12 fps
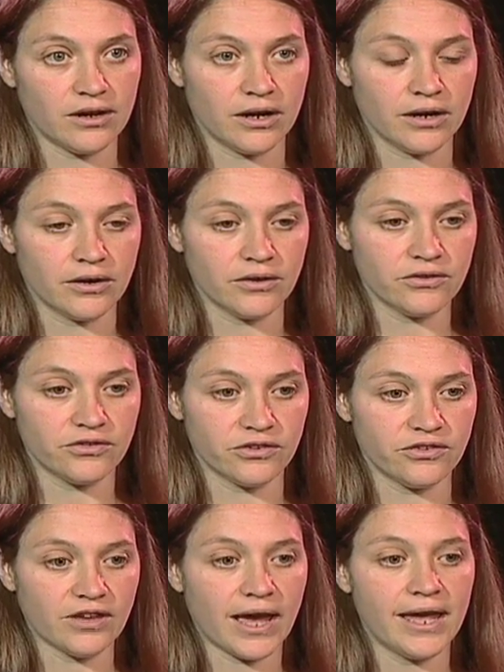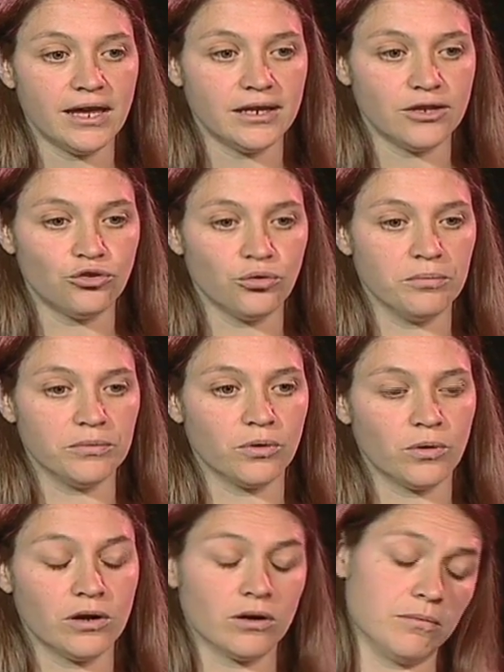our society to
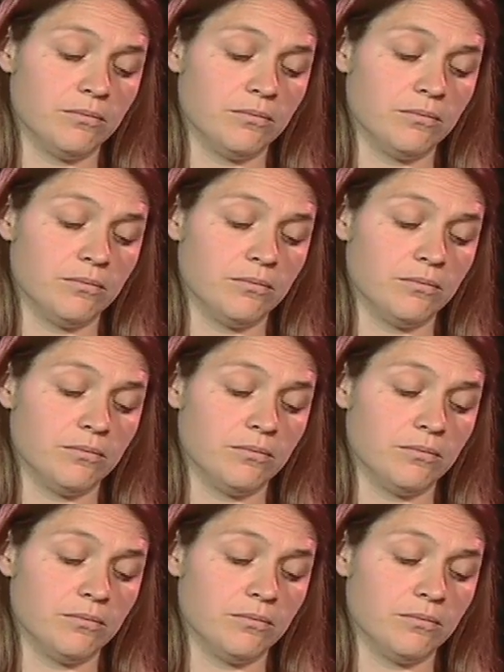a